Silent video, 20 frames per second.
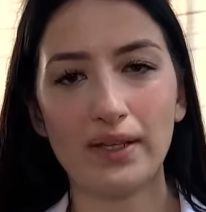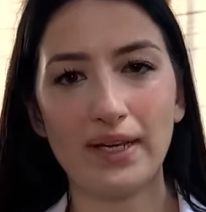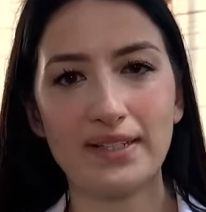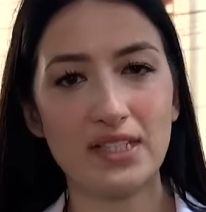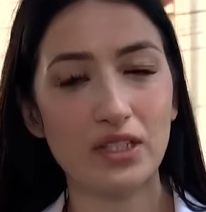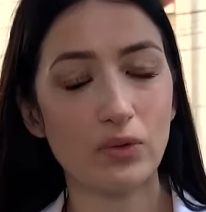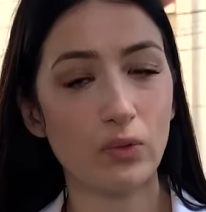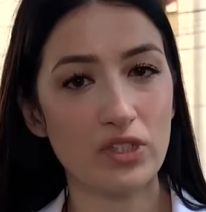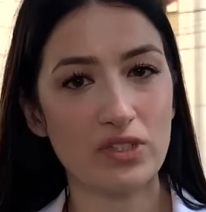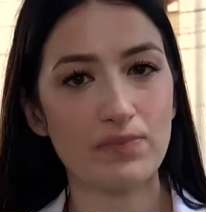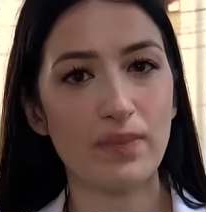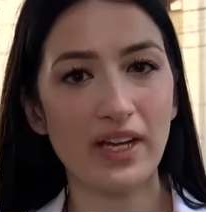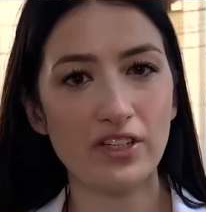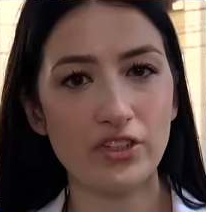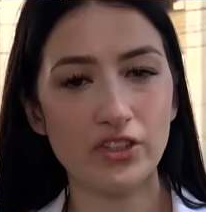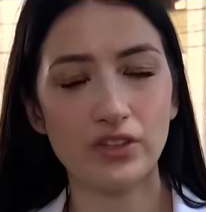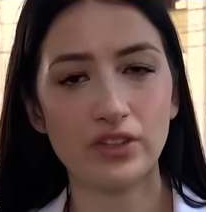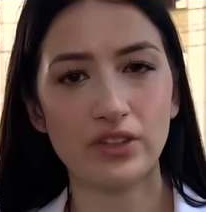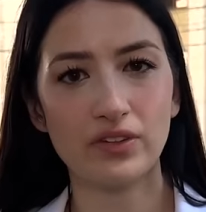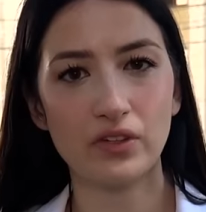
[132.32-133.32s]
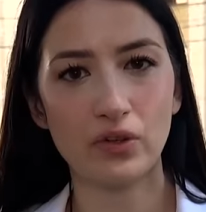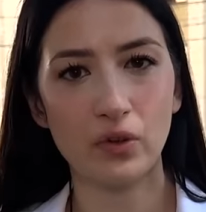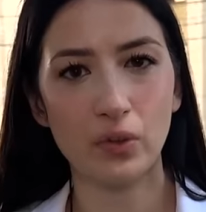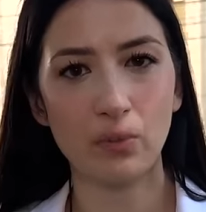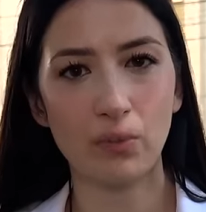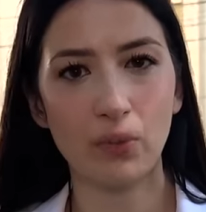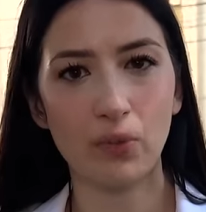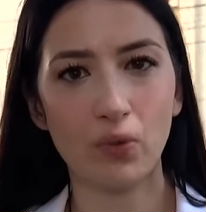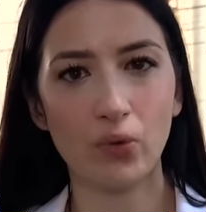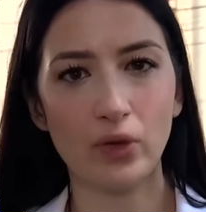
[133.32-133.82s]
as it was mentioned in the
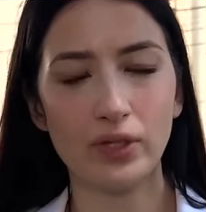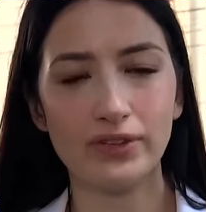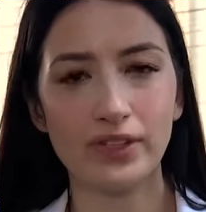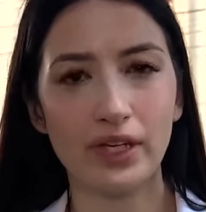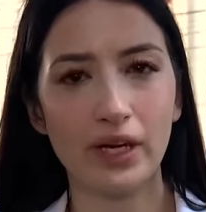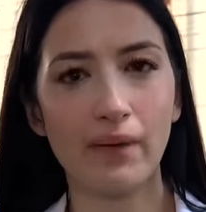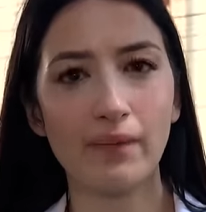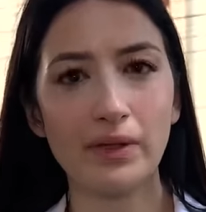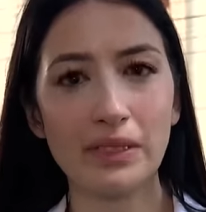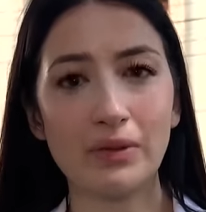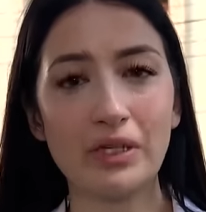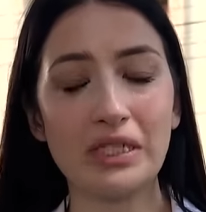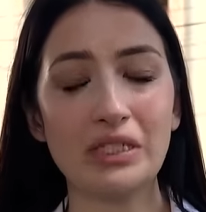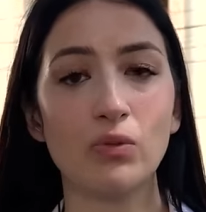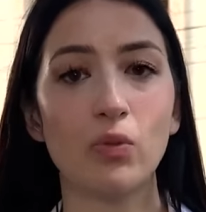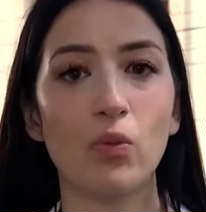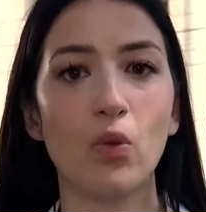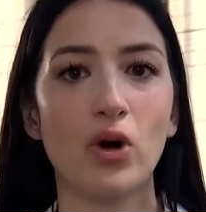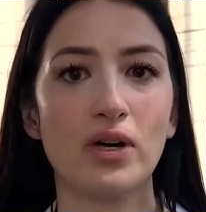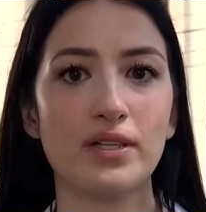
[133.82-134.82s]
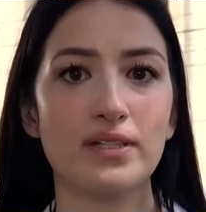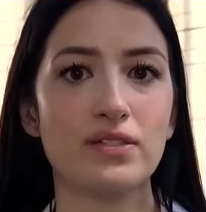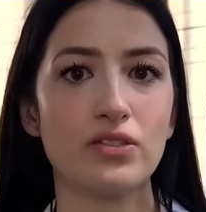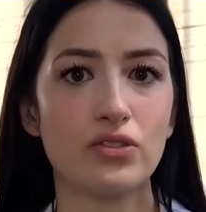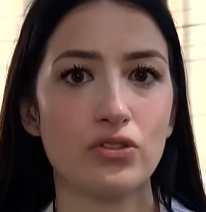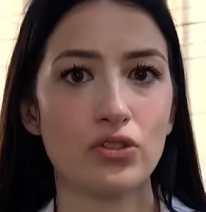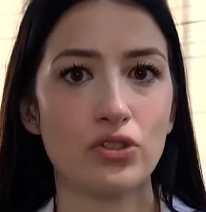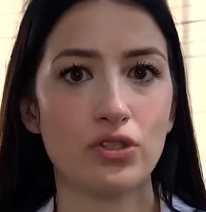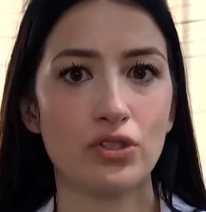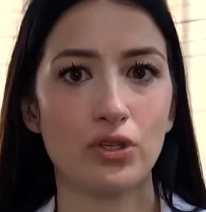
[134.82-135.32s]
report, the government
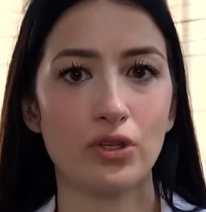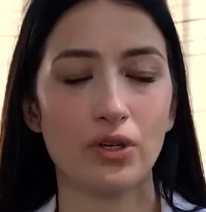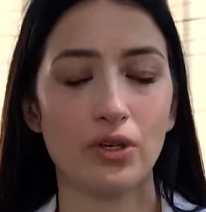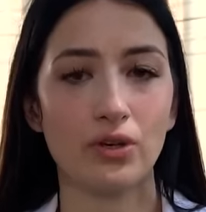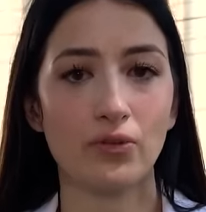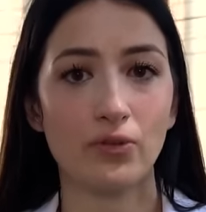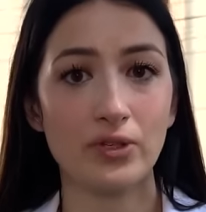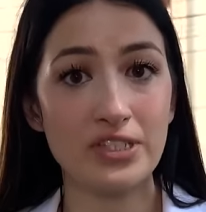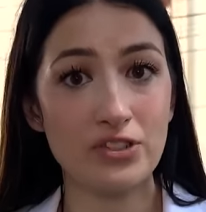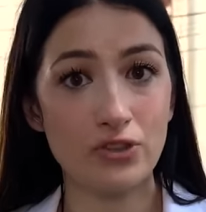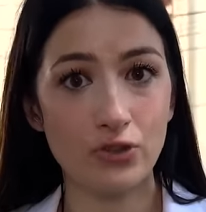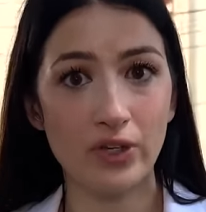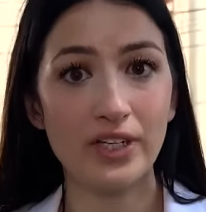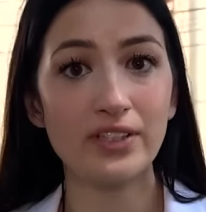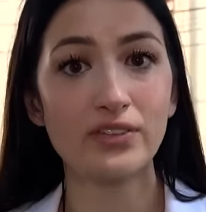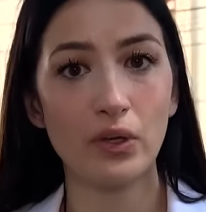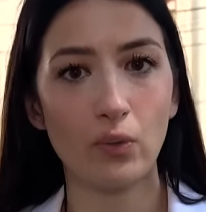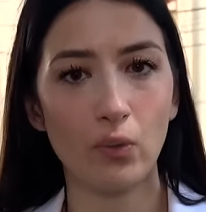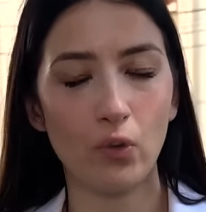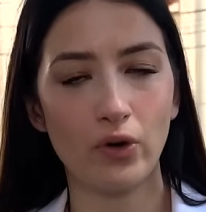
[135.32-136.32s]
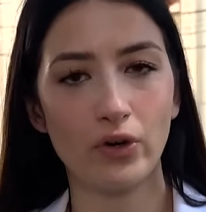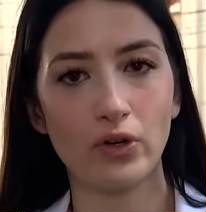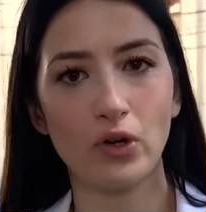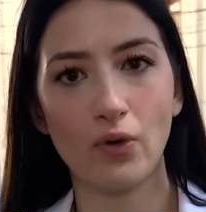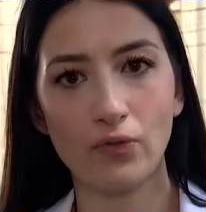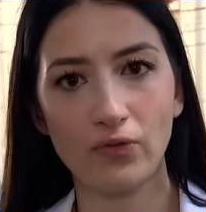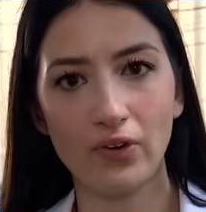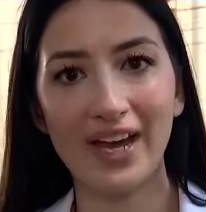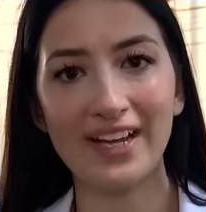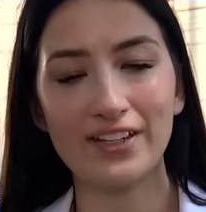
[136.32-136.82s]
wants to restrict the work
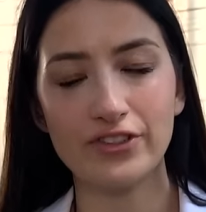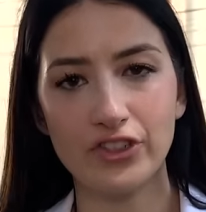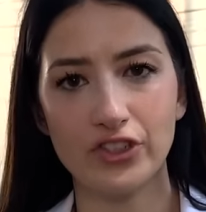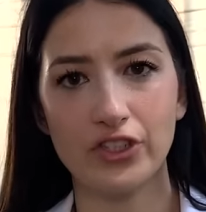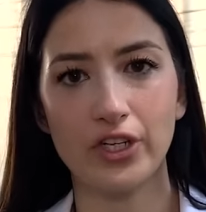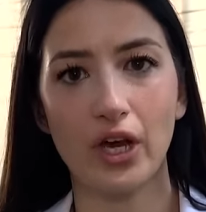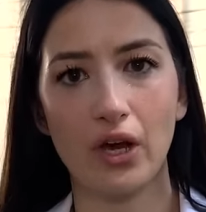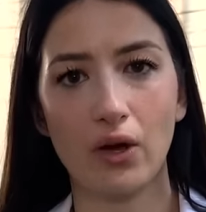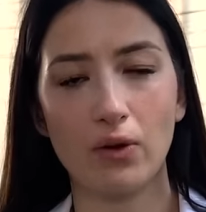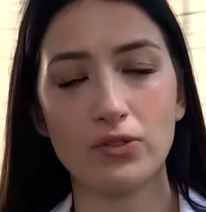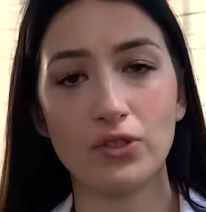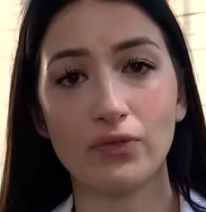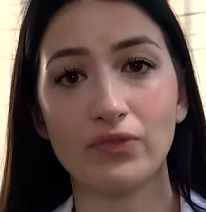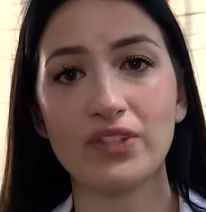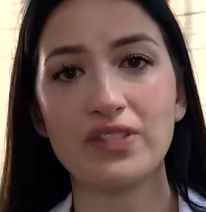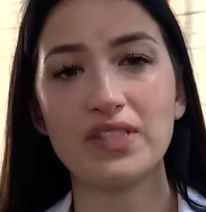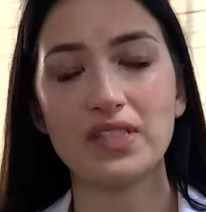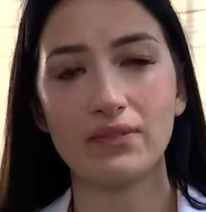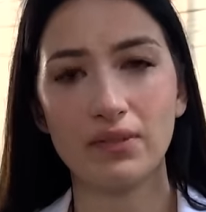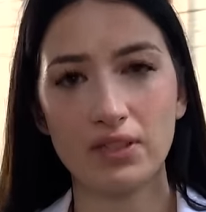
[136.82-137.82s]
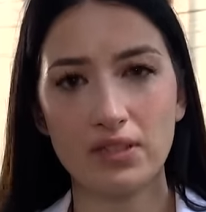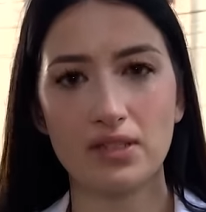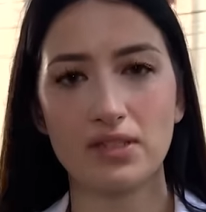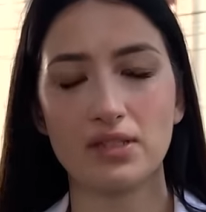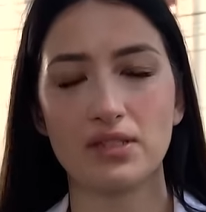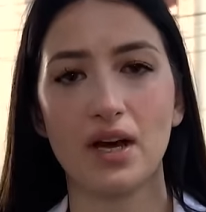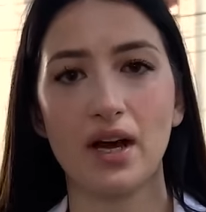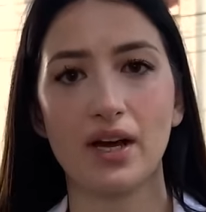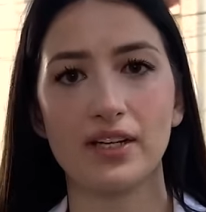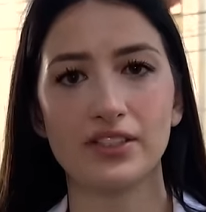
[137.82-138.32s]
of NGOs, of the civil
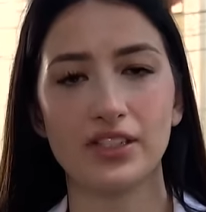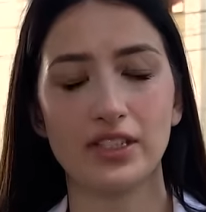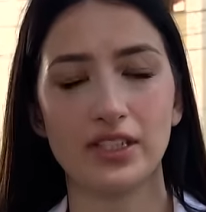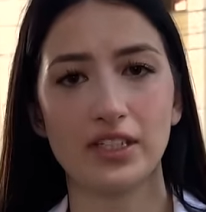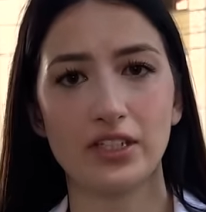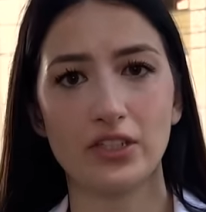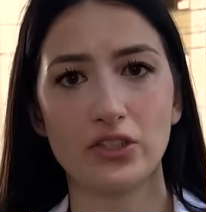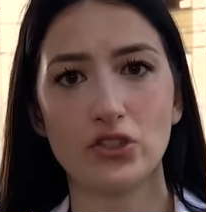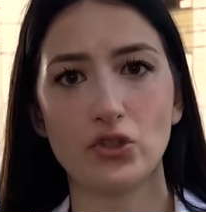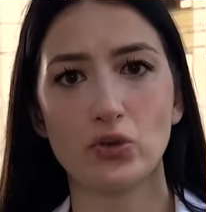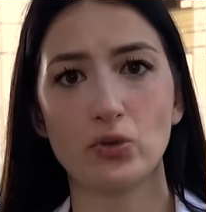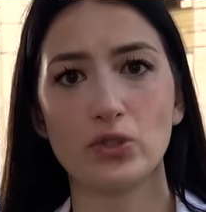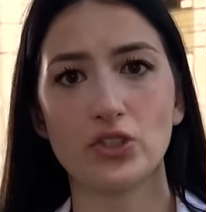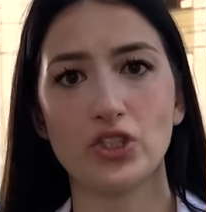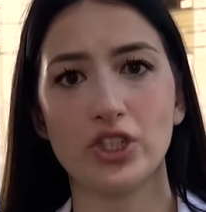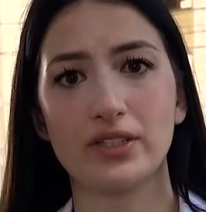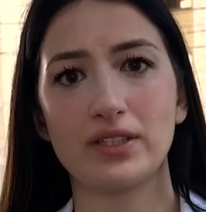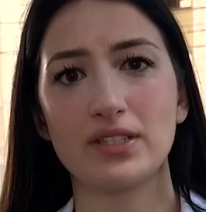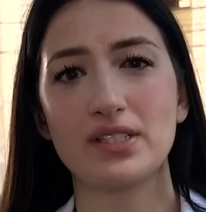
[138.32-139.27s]
society here in Georgia.